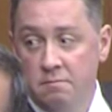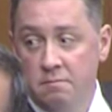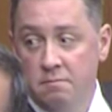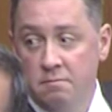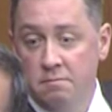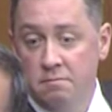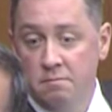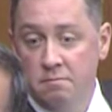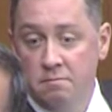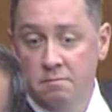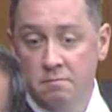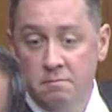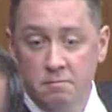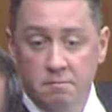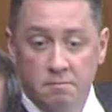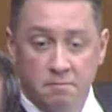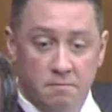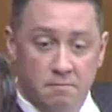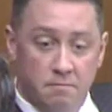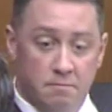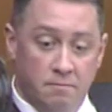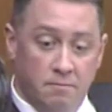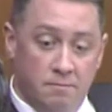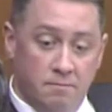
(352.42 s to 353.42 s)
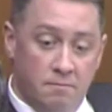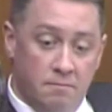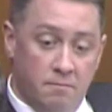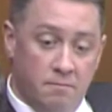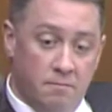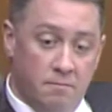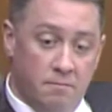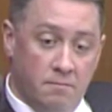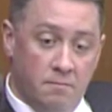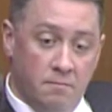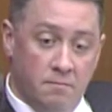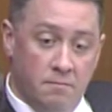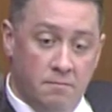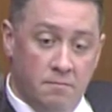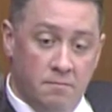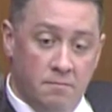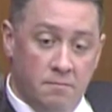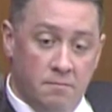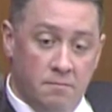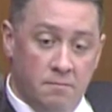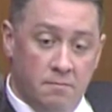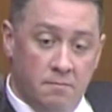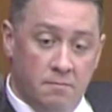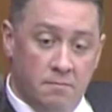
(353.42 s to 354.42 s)

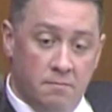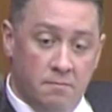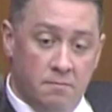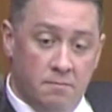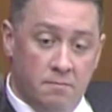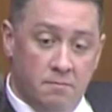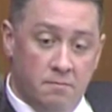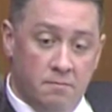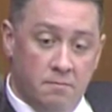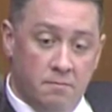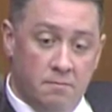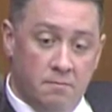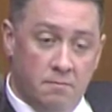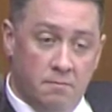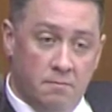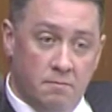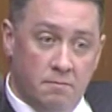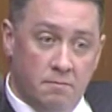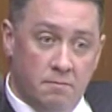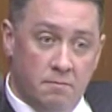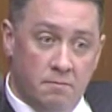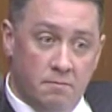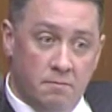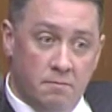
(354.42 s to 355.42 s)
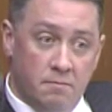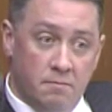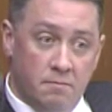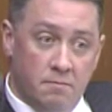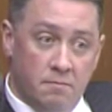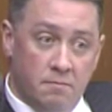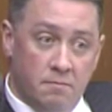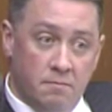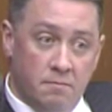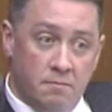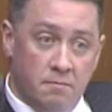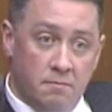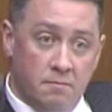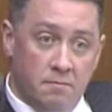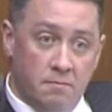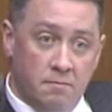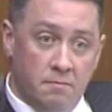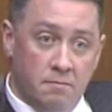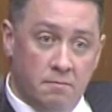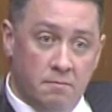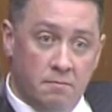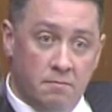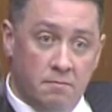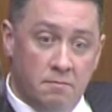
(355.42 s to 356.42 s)

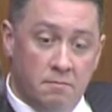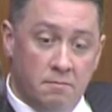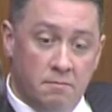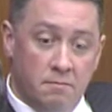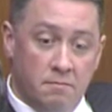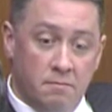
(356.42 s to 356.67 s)
No words are spoken by the person on screen.